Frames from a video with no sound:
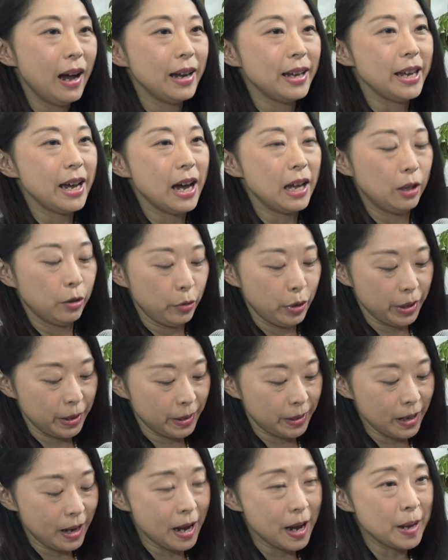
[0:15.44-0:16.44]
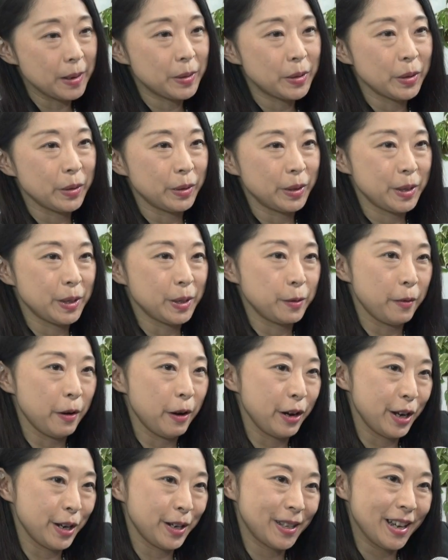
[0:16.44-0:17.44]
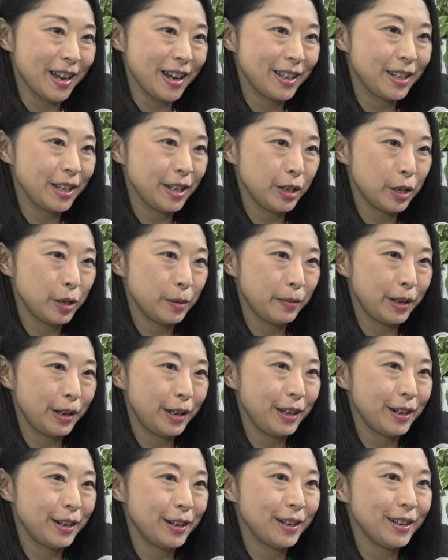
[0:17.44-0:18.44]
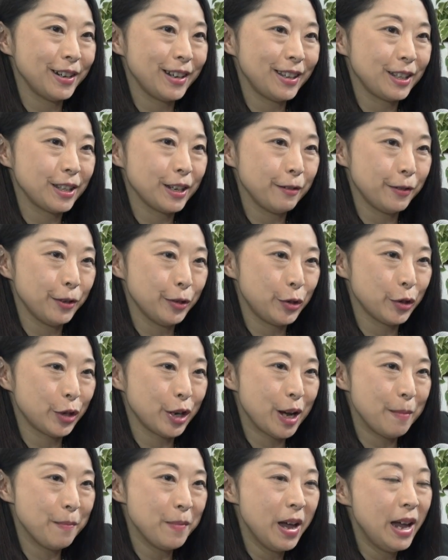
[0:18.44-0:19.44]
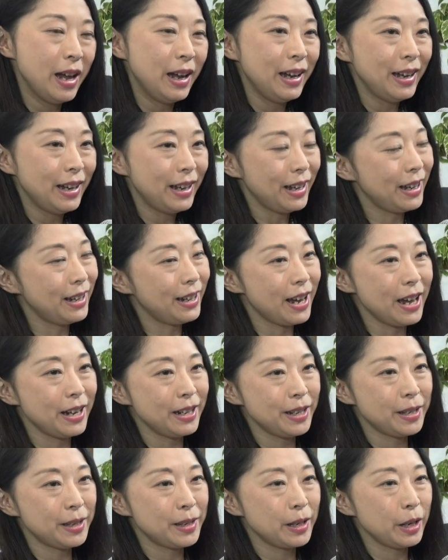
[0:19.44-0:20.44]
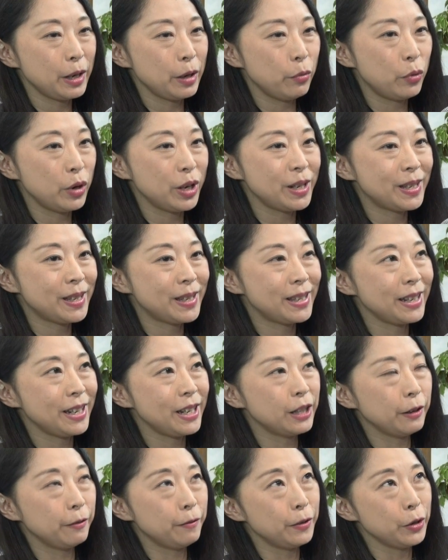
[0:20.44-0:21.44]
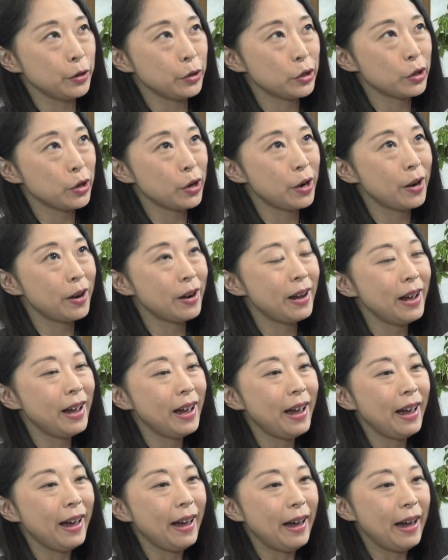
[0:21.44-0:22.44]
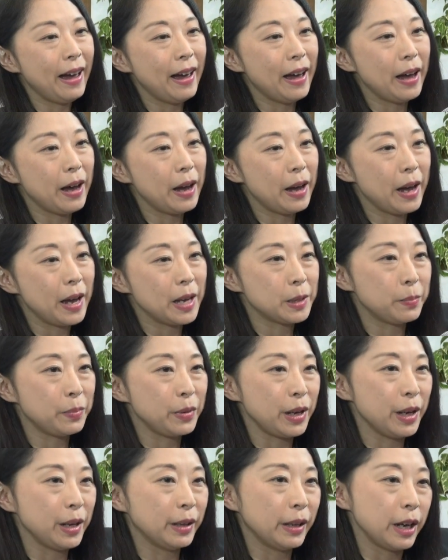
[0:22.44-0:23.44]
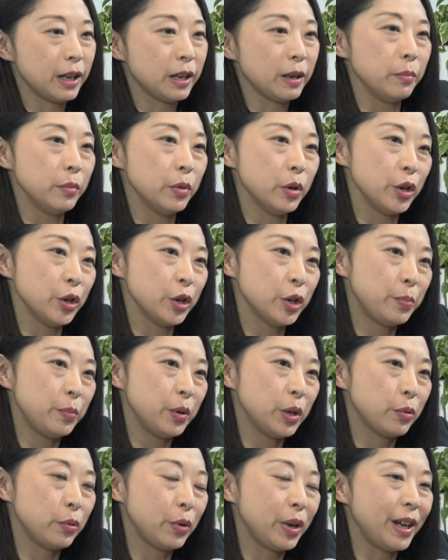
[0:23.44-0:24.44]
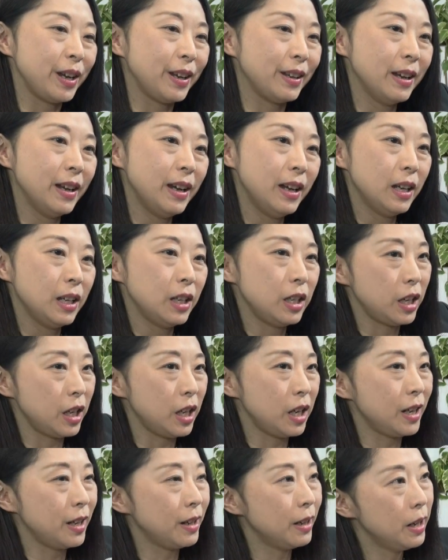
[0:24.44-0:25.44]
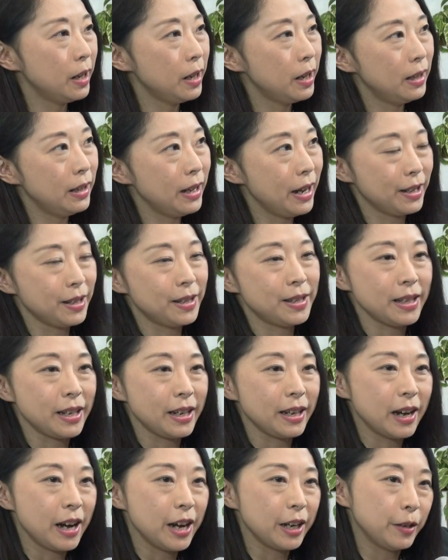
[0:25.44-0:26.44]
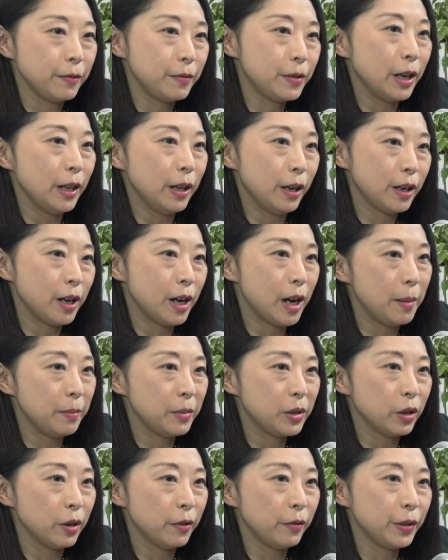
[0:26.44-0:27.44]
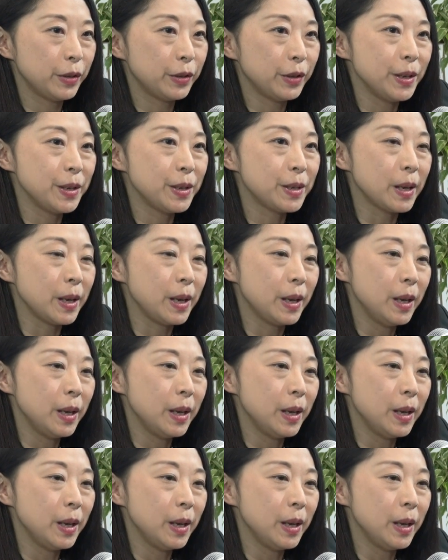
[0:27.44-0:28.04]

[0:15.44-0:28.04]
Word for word: Yeah, Luis, so this is very exciting to be here at Futurecom. In NEC we see the future as being like a merge between the legacy kind of telecom services